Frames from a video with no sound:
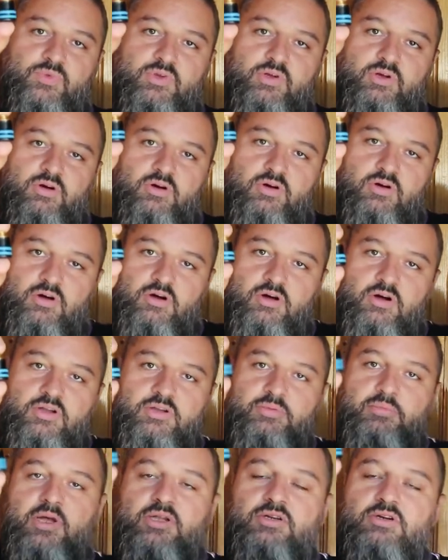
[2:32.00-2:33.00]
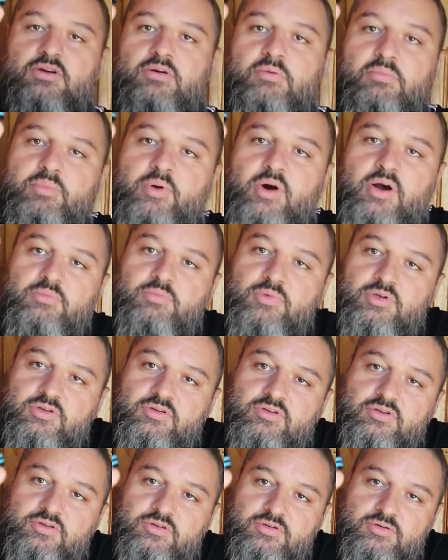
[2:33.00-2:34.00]
The battery compartment
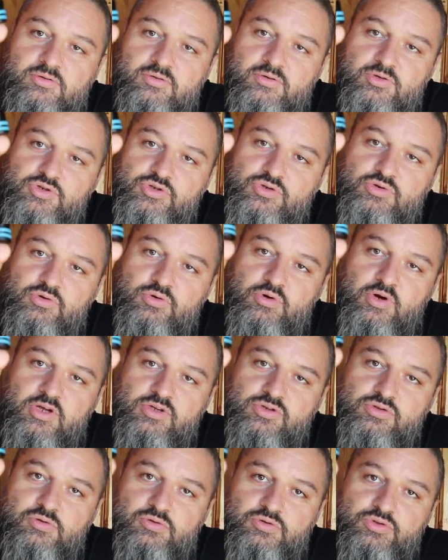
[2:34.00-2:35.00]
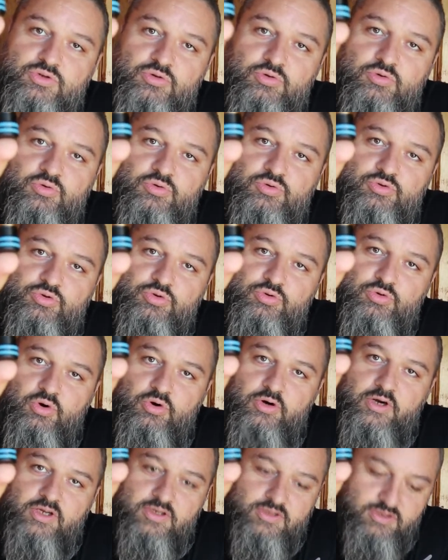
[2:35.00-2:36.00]
screw has also 2
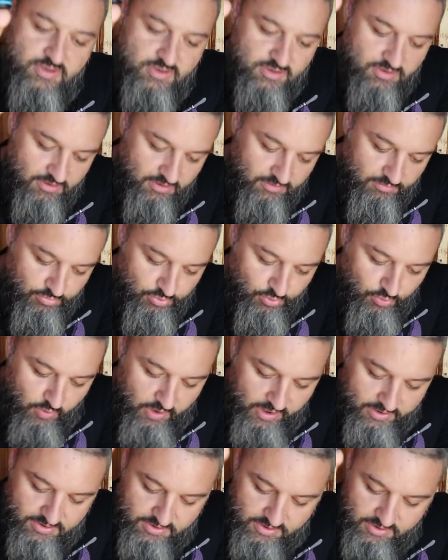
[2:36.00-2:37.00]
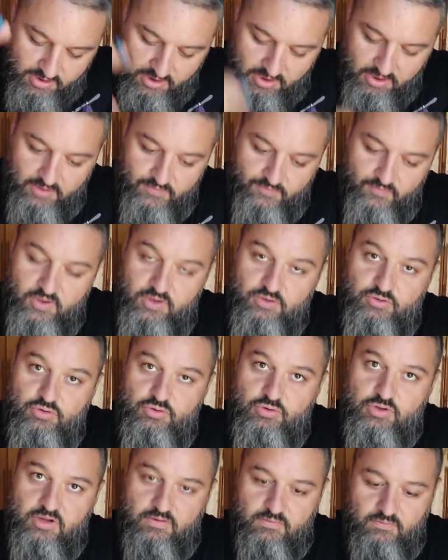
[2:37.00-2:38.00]
O-rings, the blue ones, and
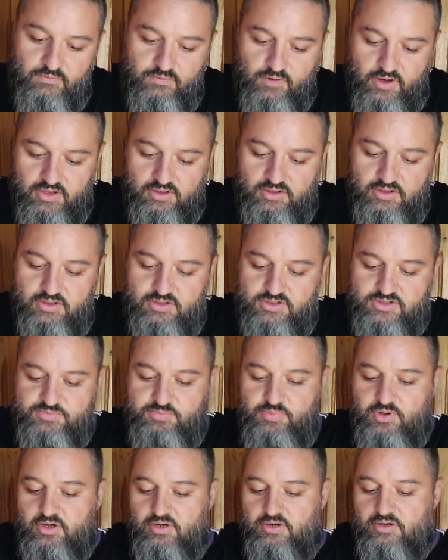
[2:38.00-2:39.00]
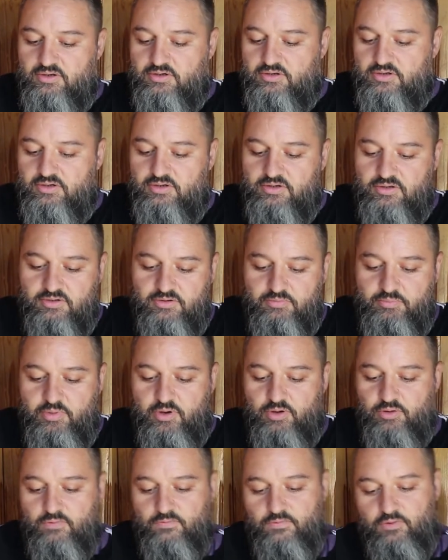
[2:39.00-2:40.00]
you can find a spare
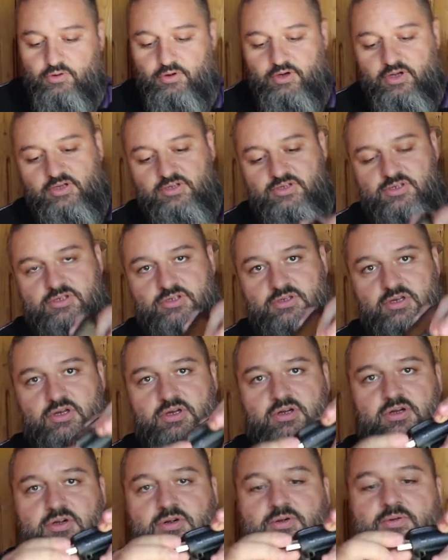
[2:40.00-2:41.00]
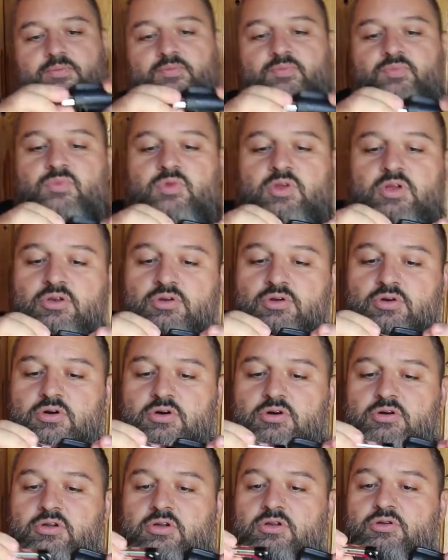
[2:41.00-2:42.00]
pair of O-rings in
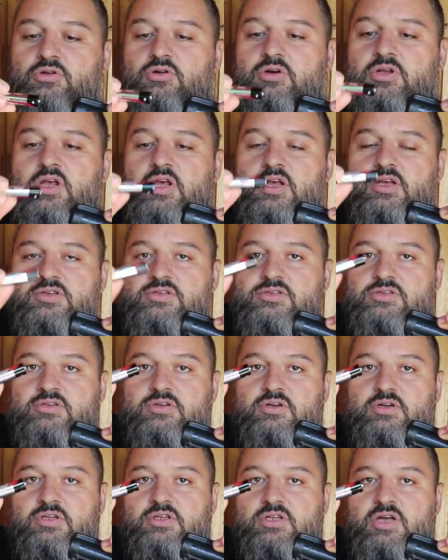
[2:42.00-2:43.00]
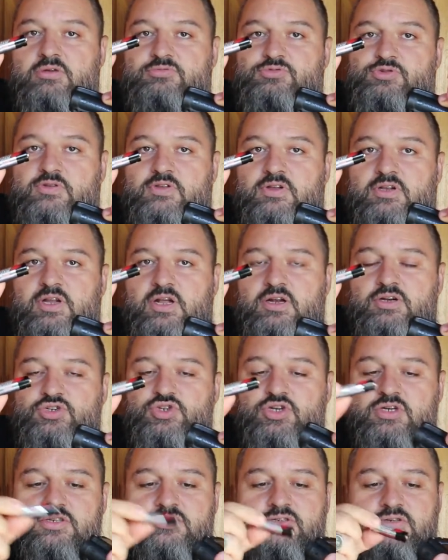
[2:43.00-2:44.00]
your case. It comes with an
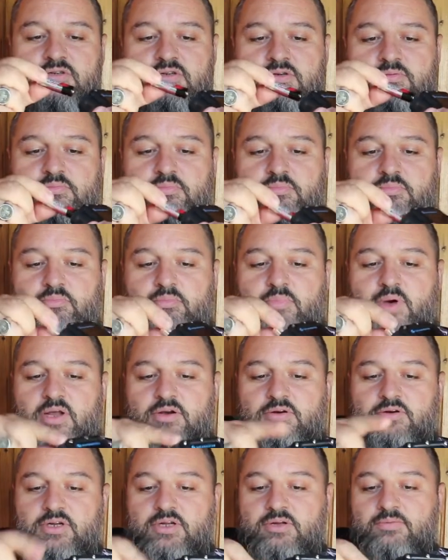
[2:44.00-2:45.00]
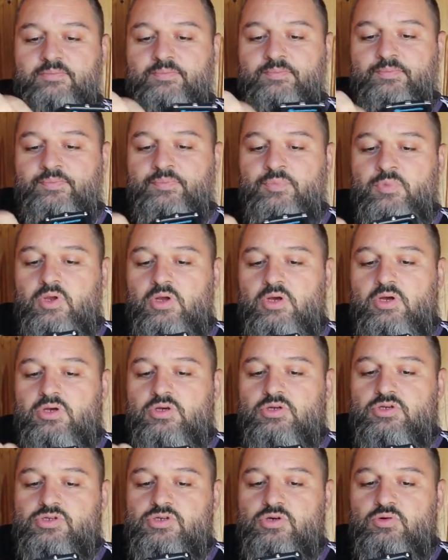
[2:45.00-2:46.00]
Energizer battery,
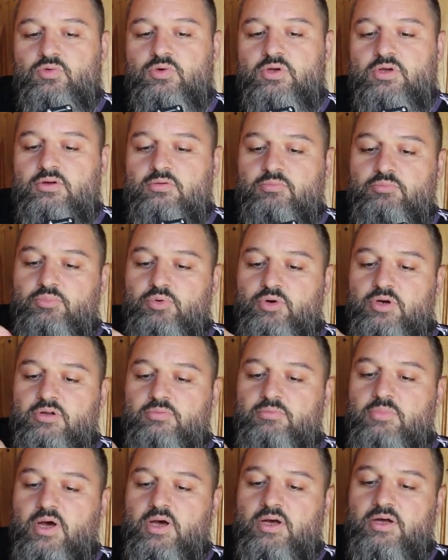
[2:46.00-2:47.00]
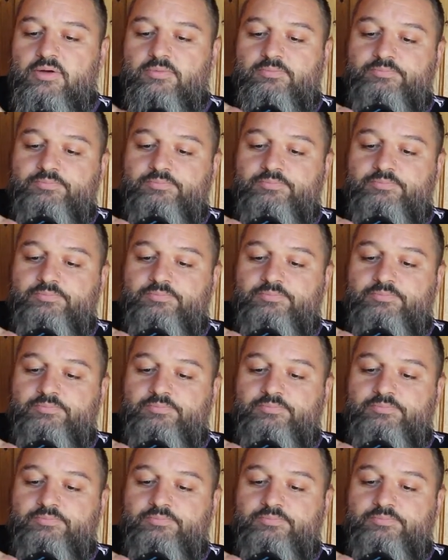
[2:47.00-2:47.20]
so we put it back.